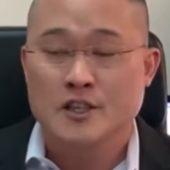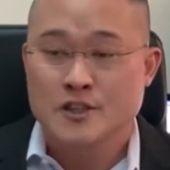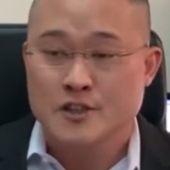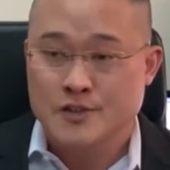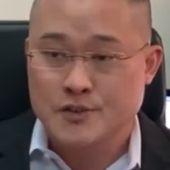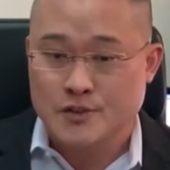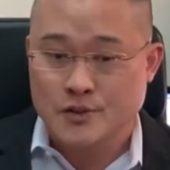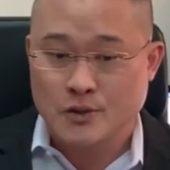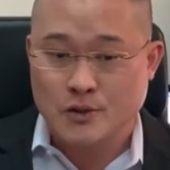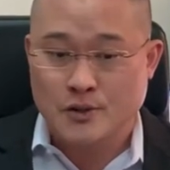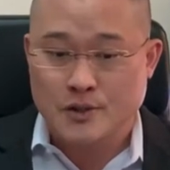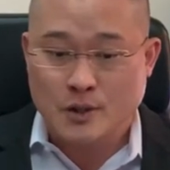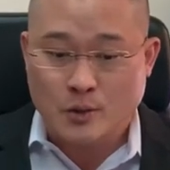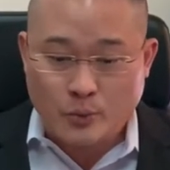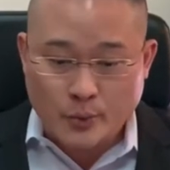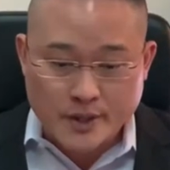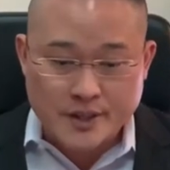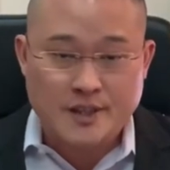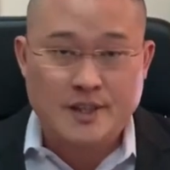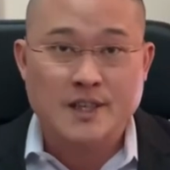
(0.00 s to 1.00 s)
So the
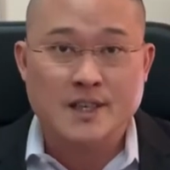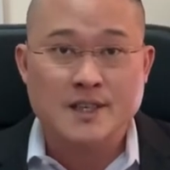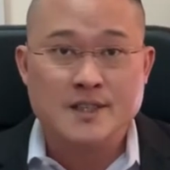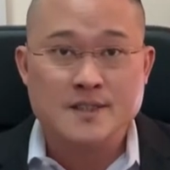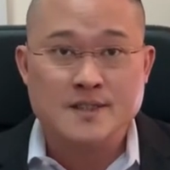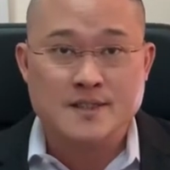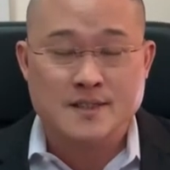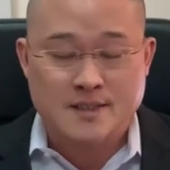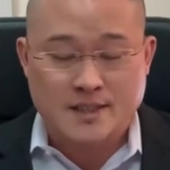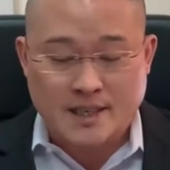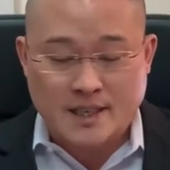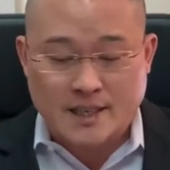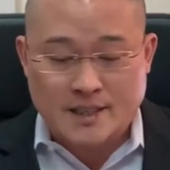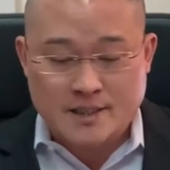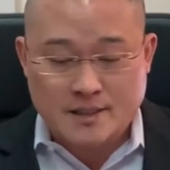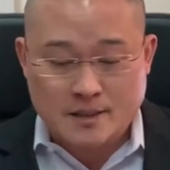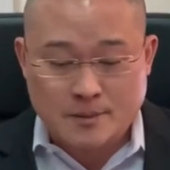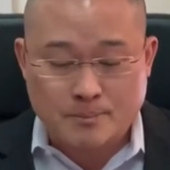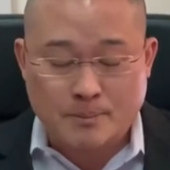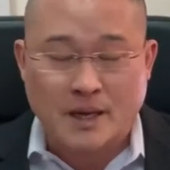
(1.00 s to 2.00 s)
witness,
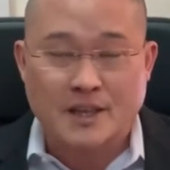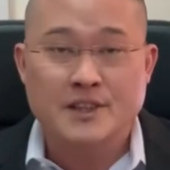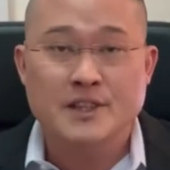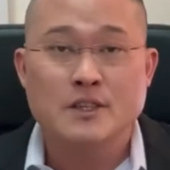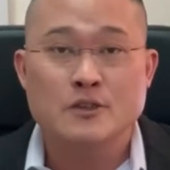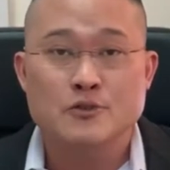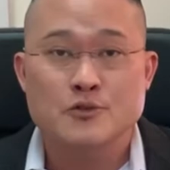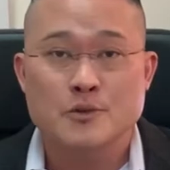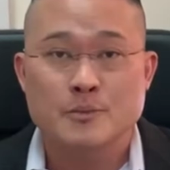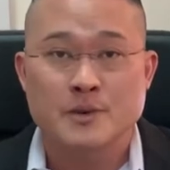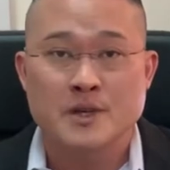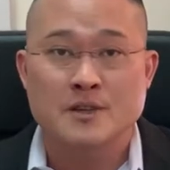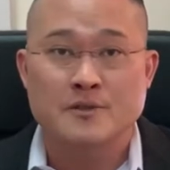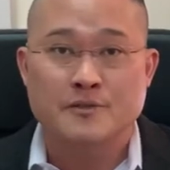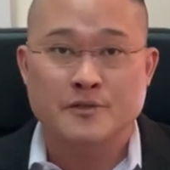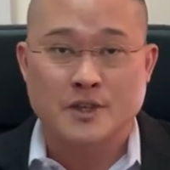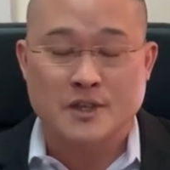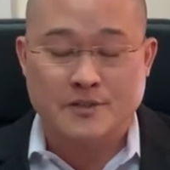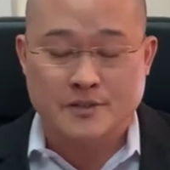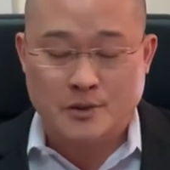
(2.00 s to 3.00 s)
the bundles will be in
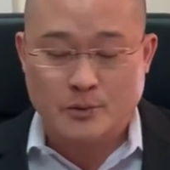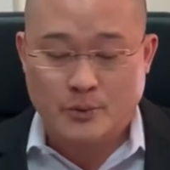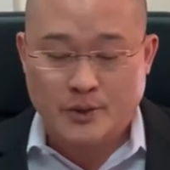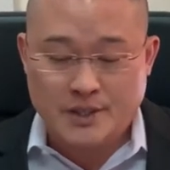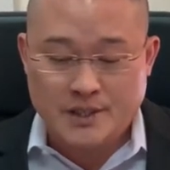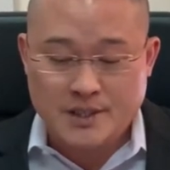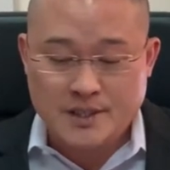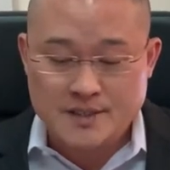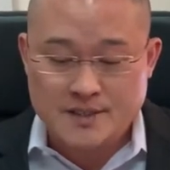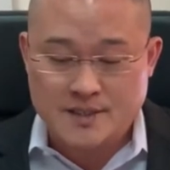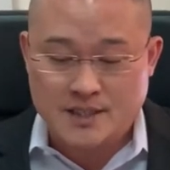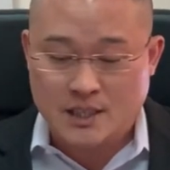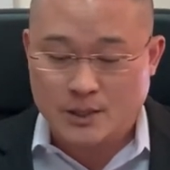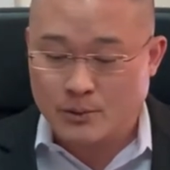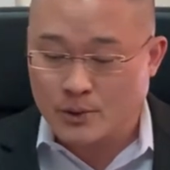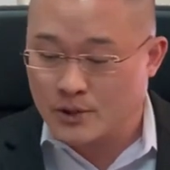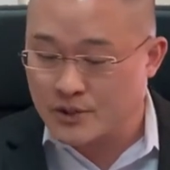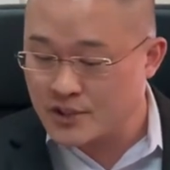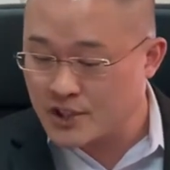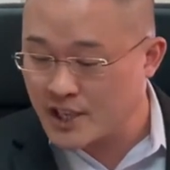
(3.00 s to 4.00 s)
front of the witness. He
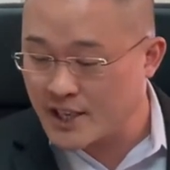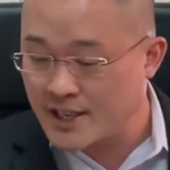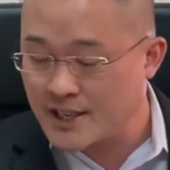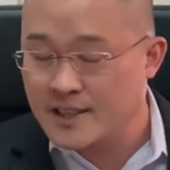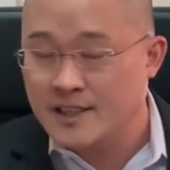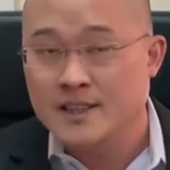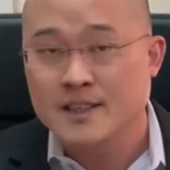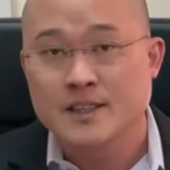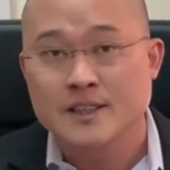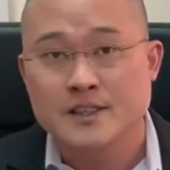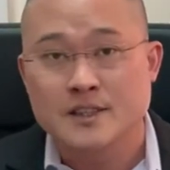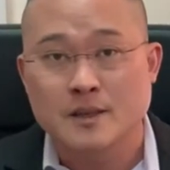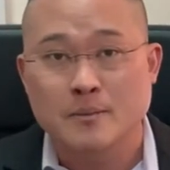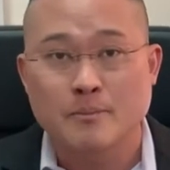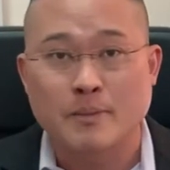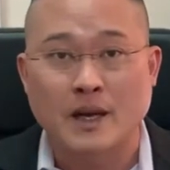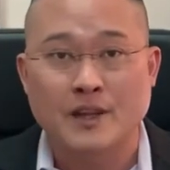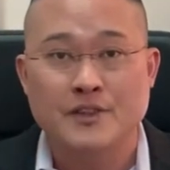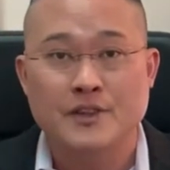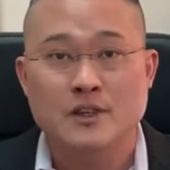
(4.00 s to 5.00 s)
will take the
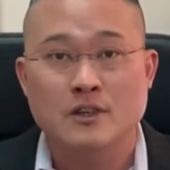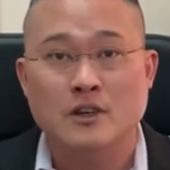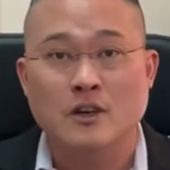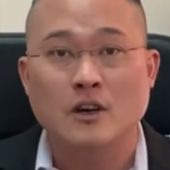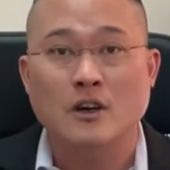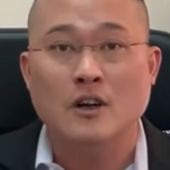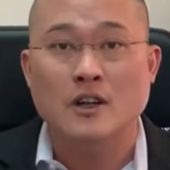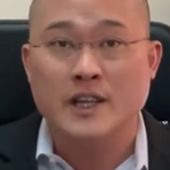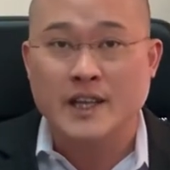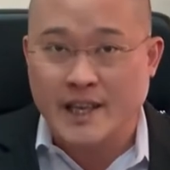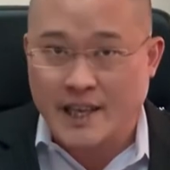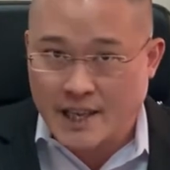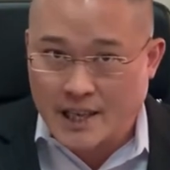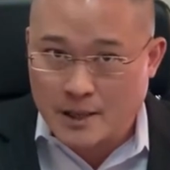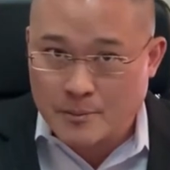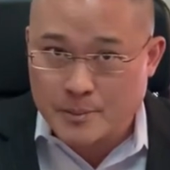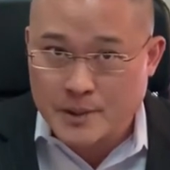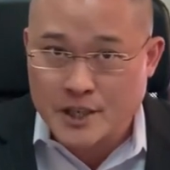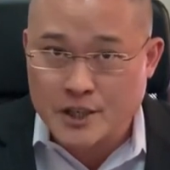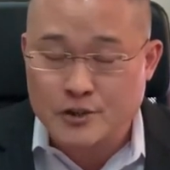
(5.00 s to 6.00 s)
bundle called
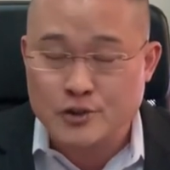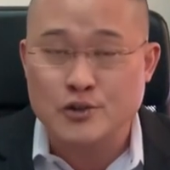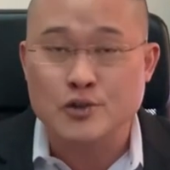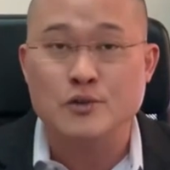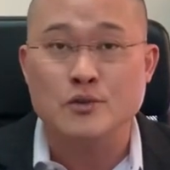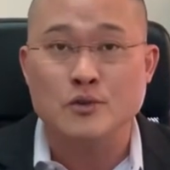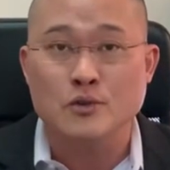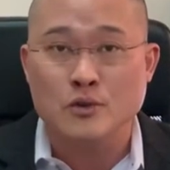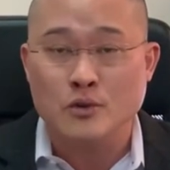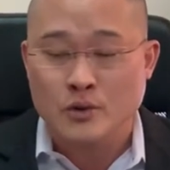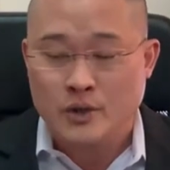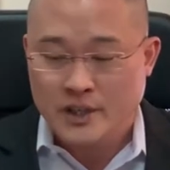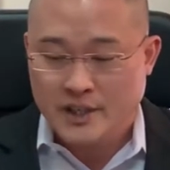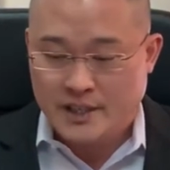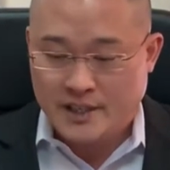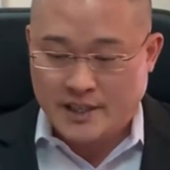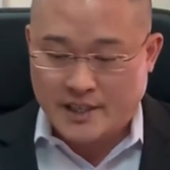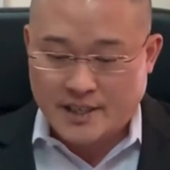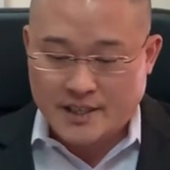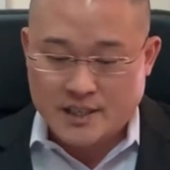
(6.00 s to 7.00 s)
AB2
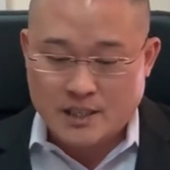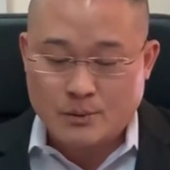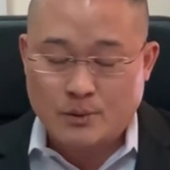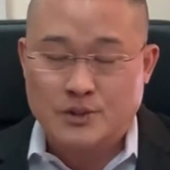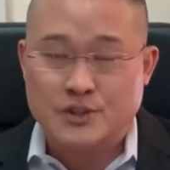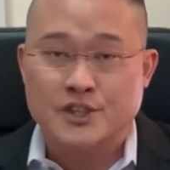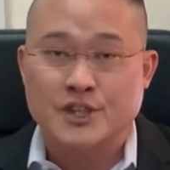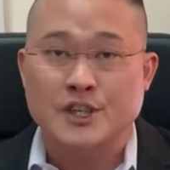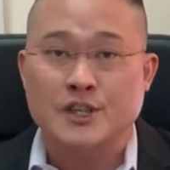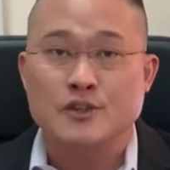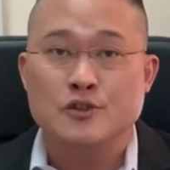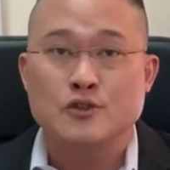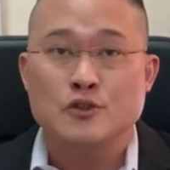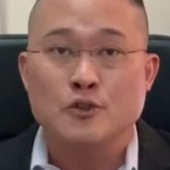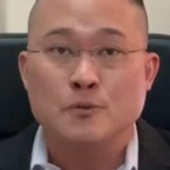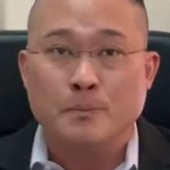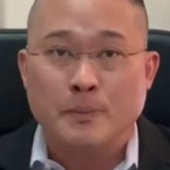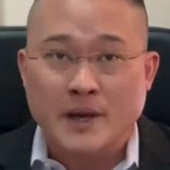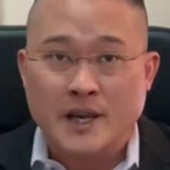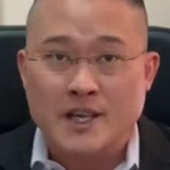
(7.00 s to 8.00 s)
and he will turn
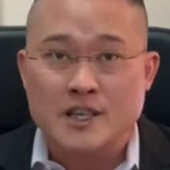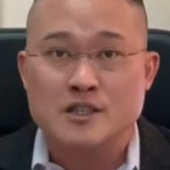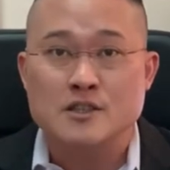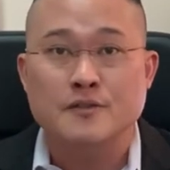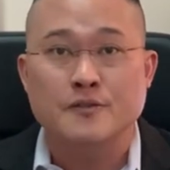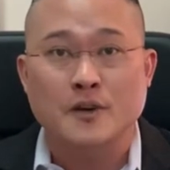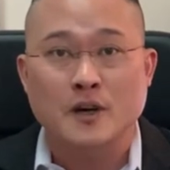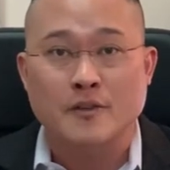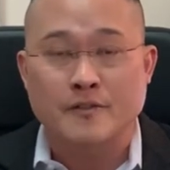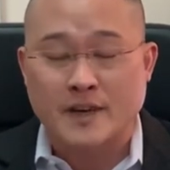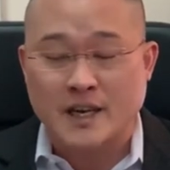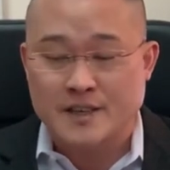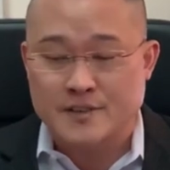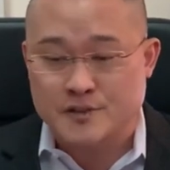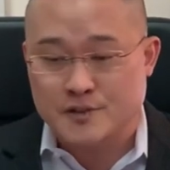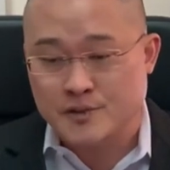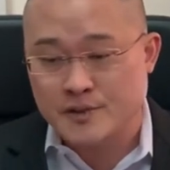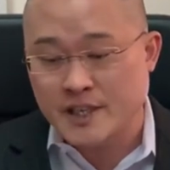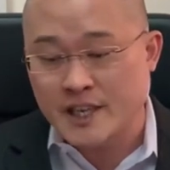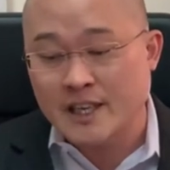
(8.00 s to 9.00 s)
to page
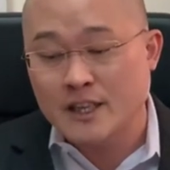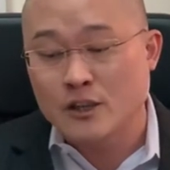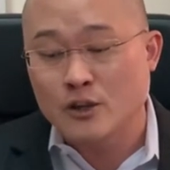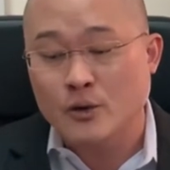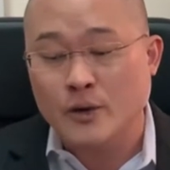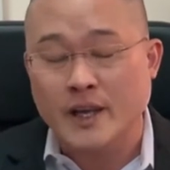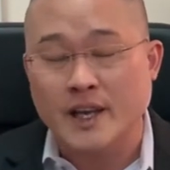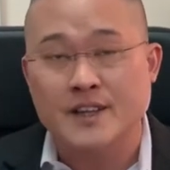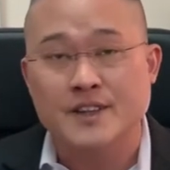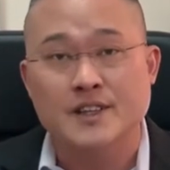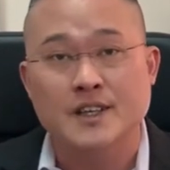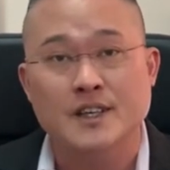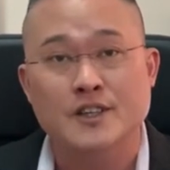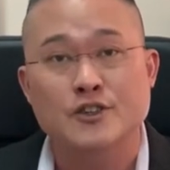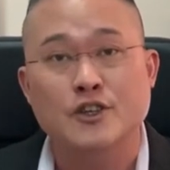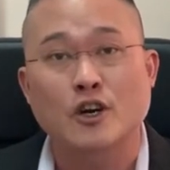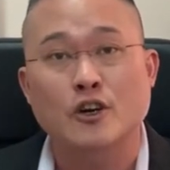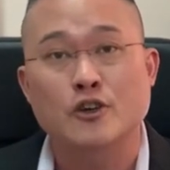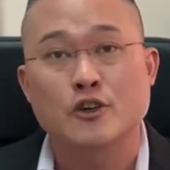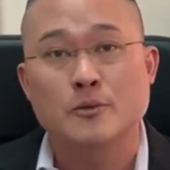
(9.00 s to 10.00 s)
453 and look at the
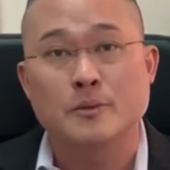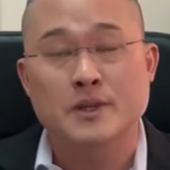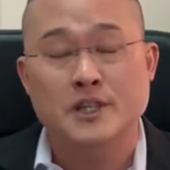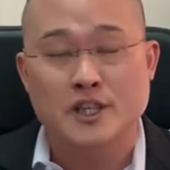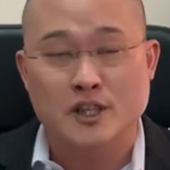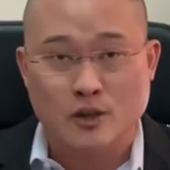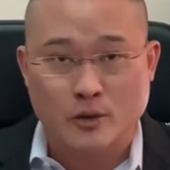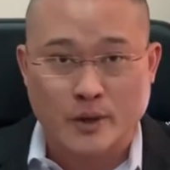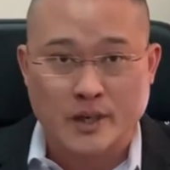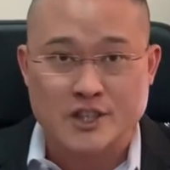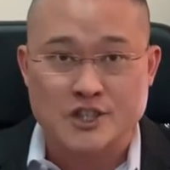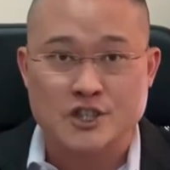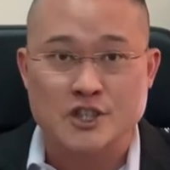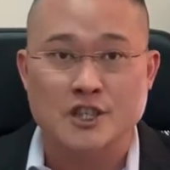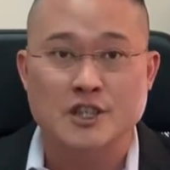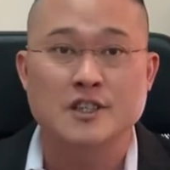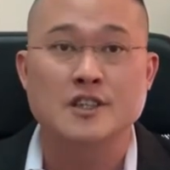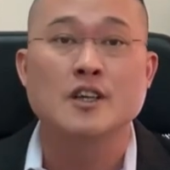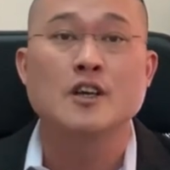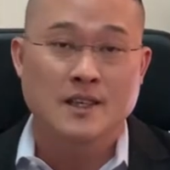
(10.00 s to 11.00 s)
document in
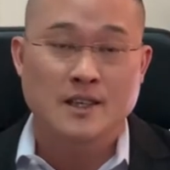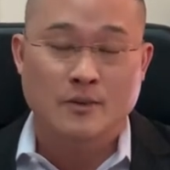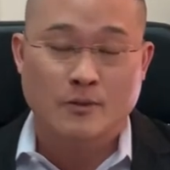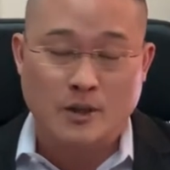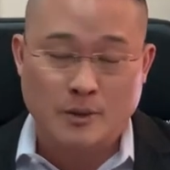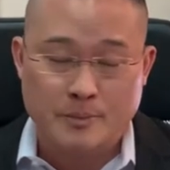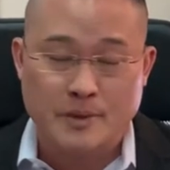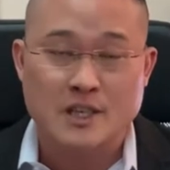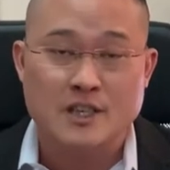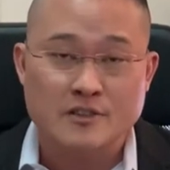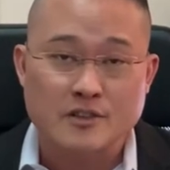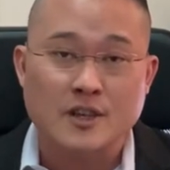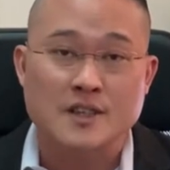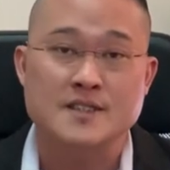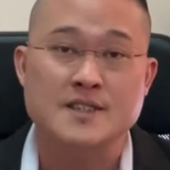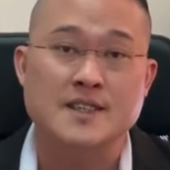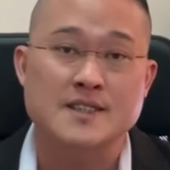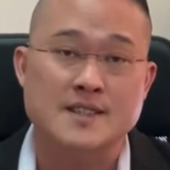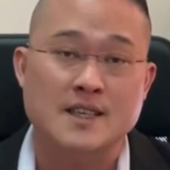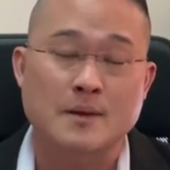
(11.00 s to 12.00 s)
question, or being
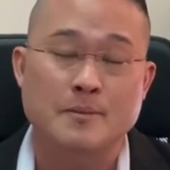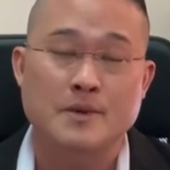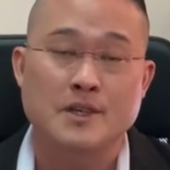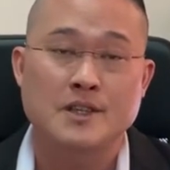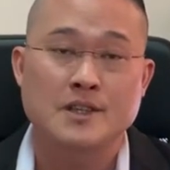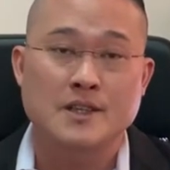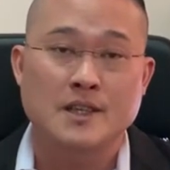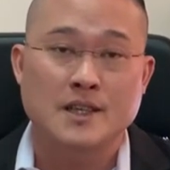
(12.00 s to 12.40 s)
cross-examined